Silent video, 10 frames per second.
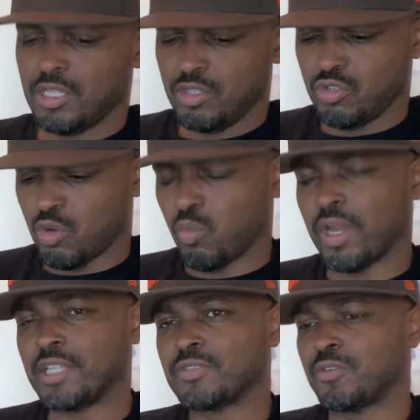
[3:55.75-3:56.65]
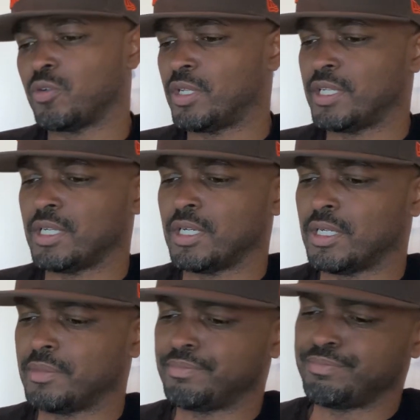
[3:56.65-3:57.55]
you know, wasteful
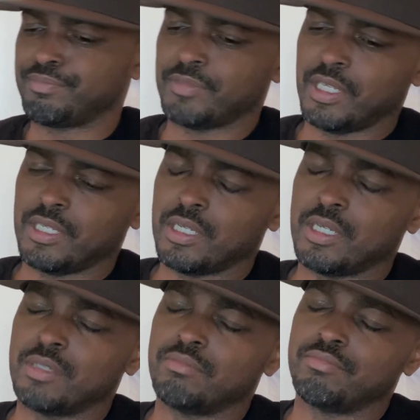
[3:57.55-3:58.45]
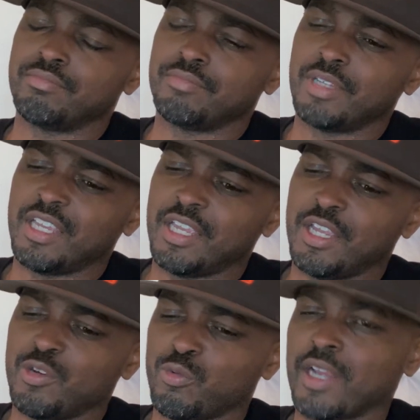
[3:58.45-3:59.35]
and
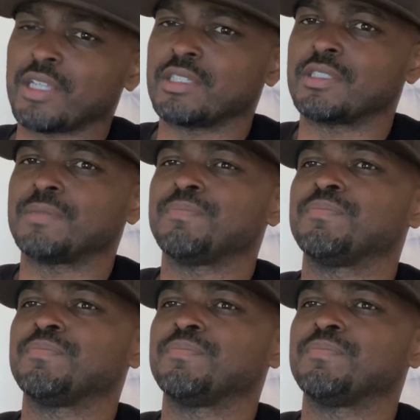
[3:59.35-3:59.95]
reckless.